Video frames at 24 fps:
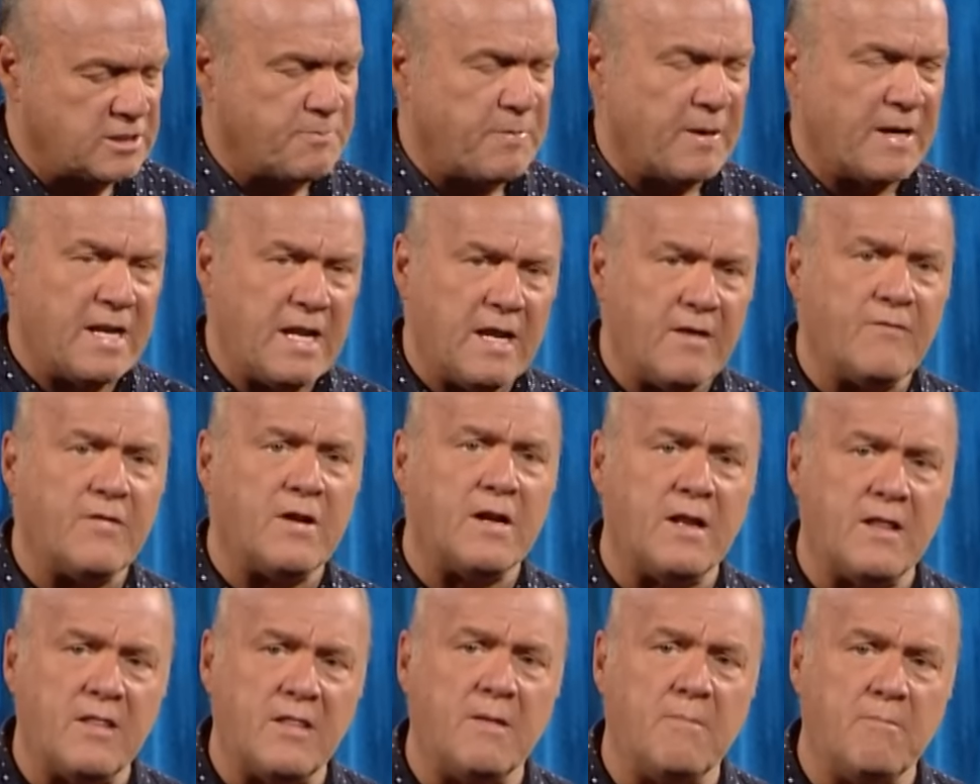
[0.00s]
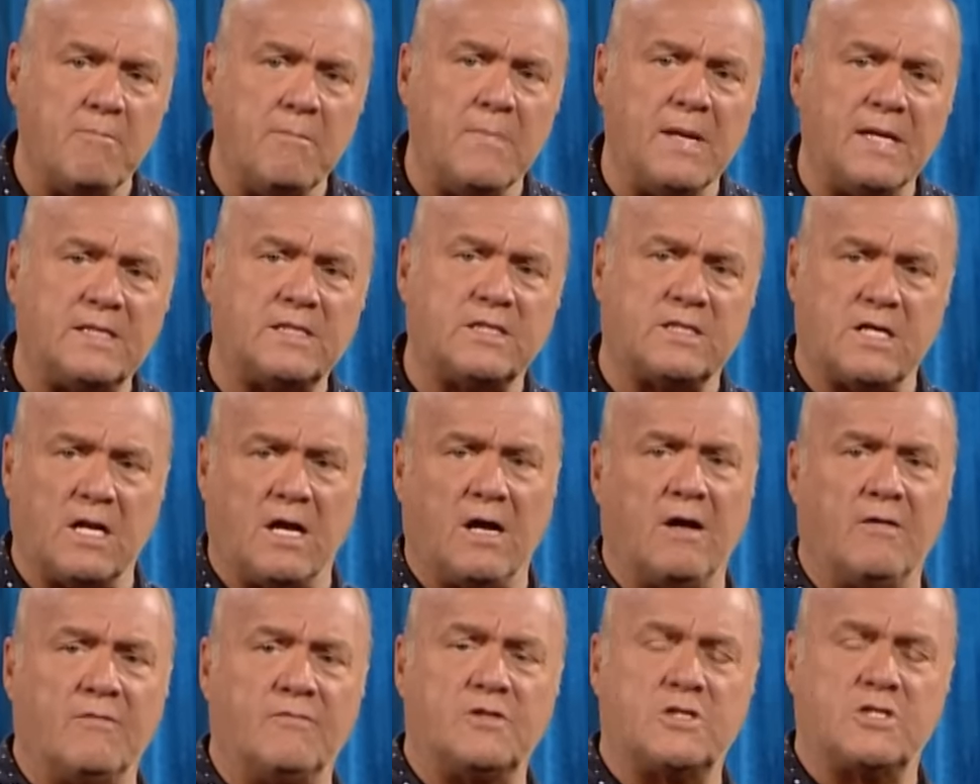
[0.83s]
But even in the midst
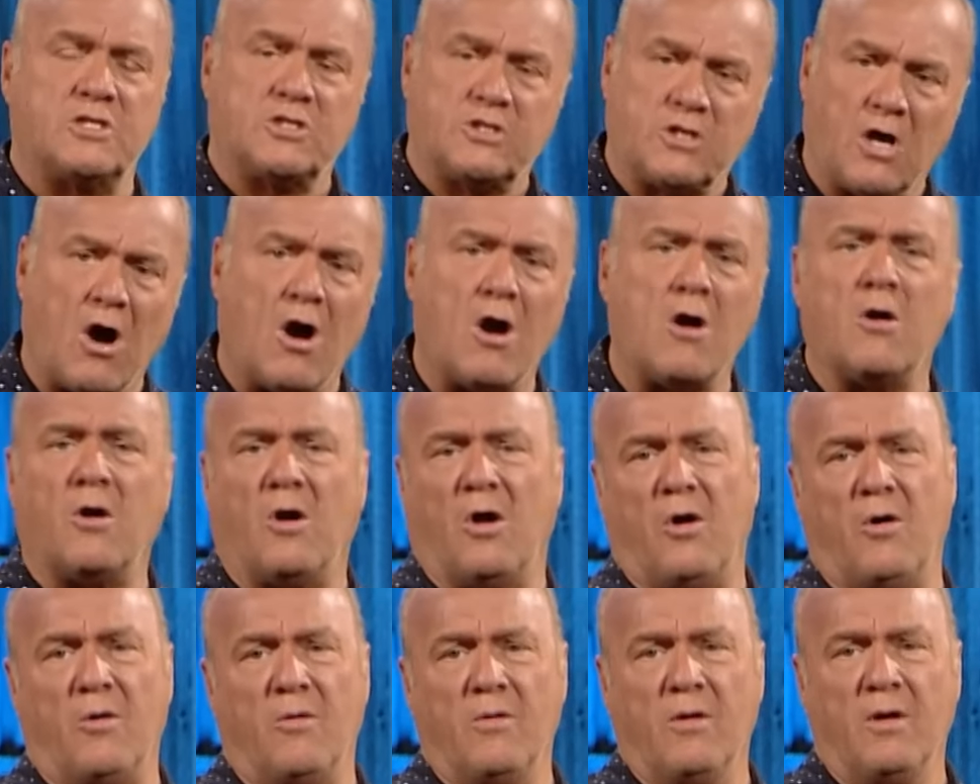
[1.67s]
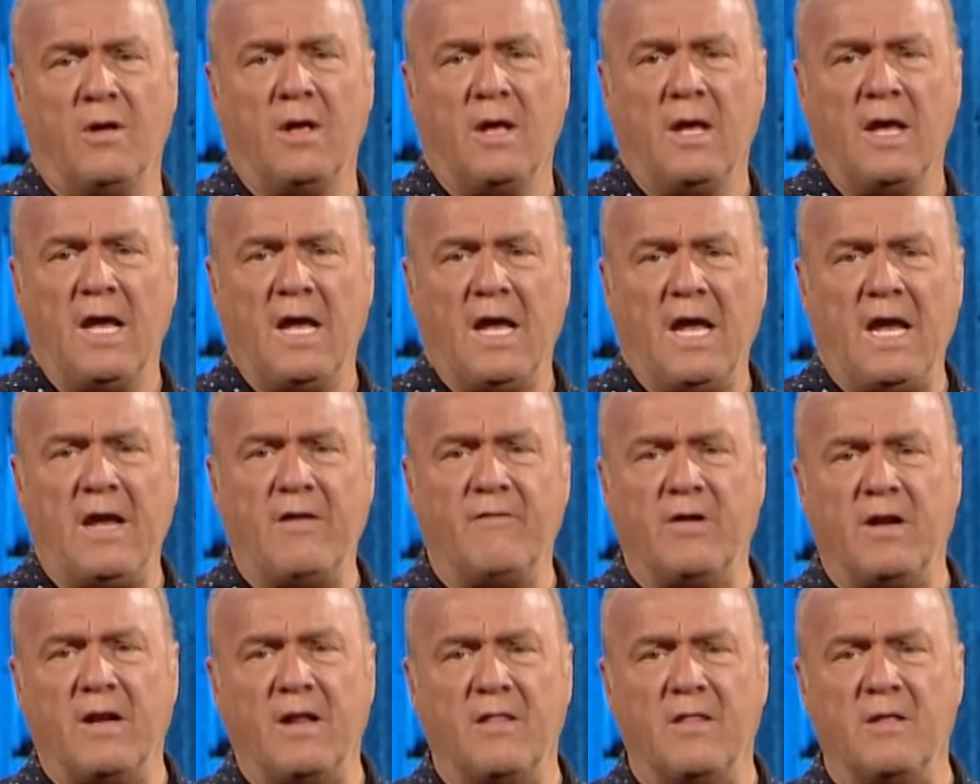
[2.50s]
of sorrow,
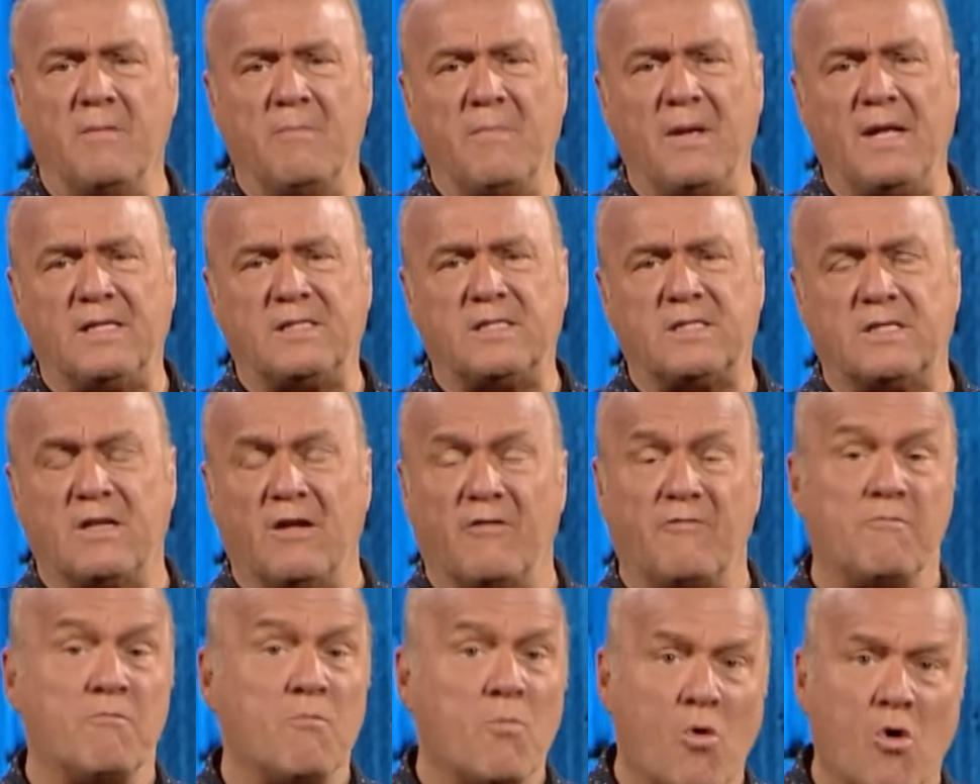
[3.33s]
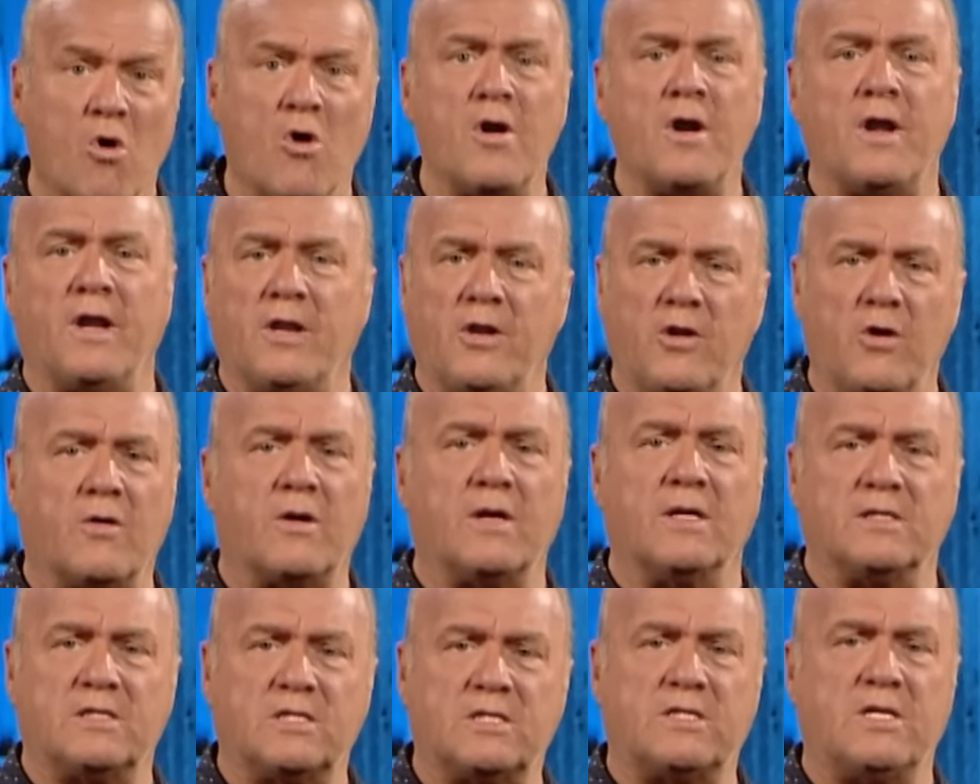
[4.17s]
even in the midst of mourning, you
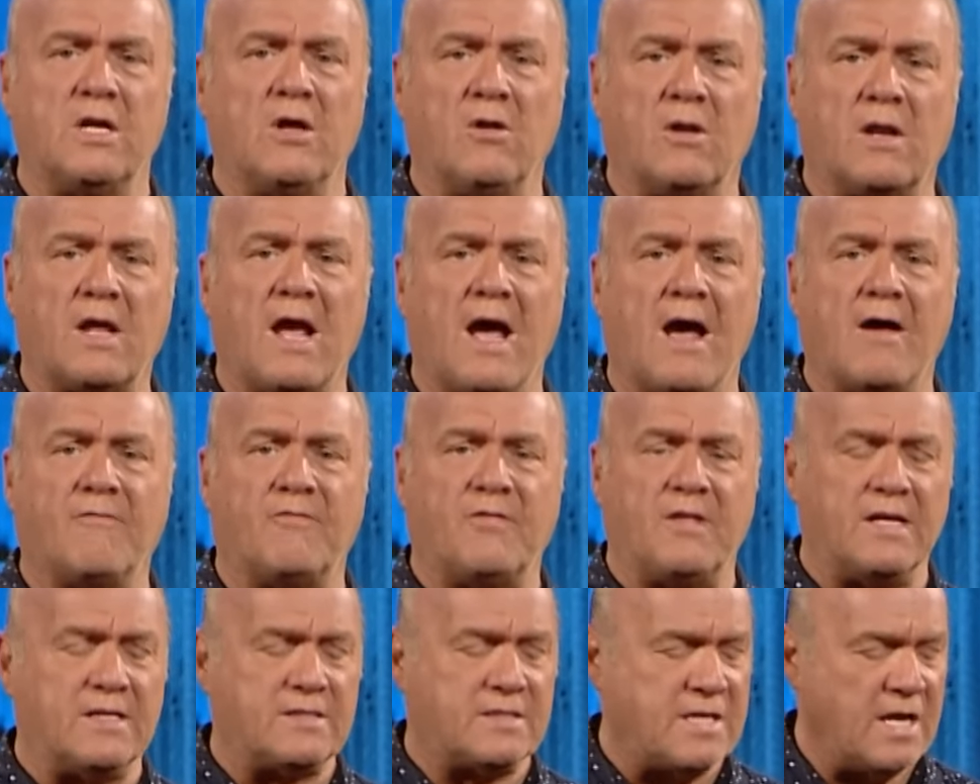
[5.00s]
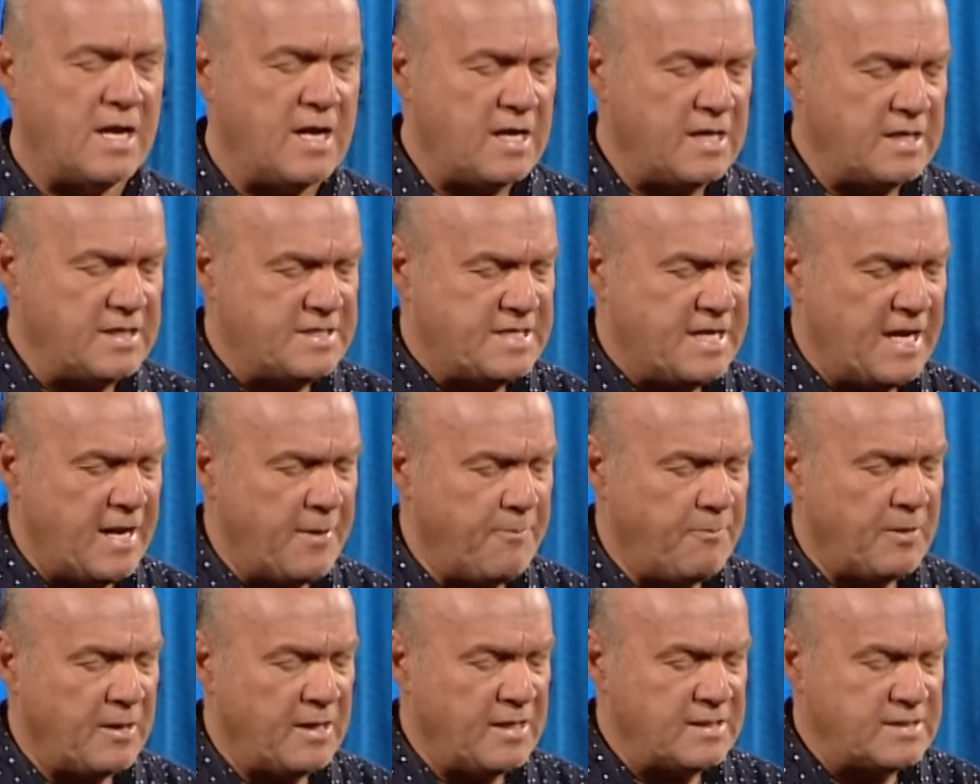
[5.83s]
can still have this
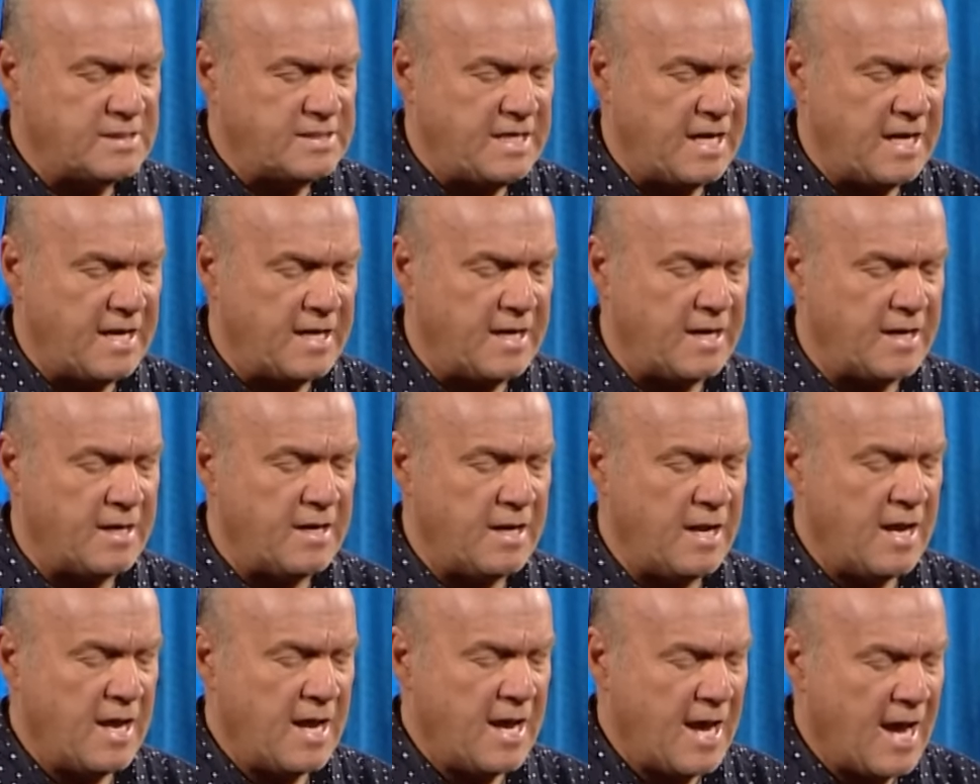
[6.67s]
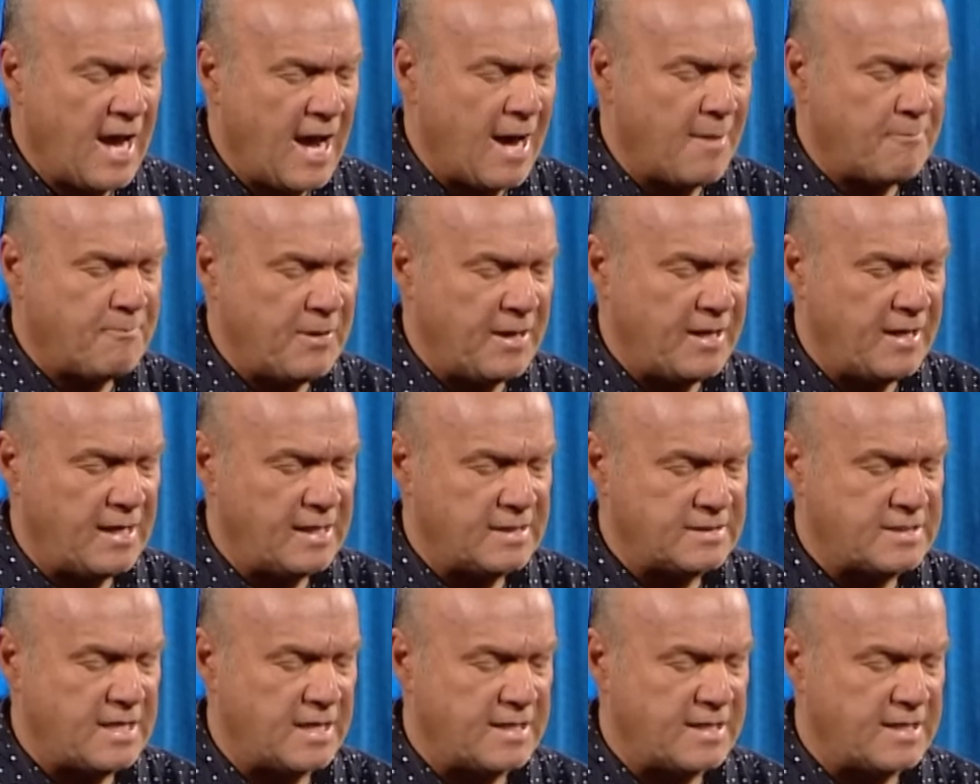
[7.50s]
deep-seated happiness.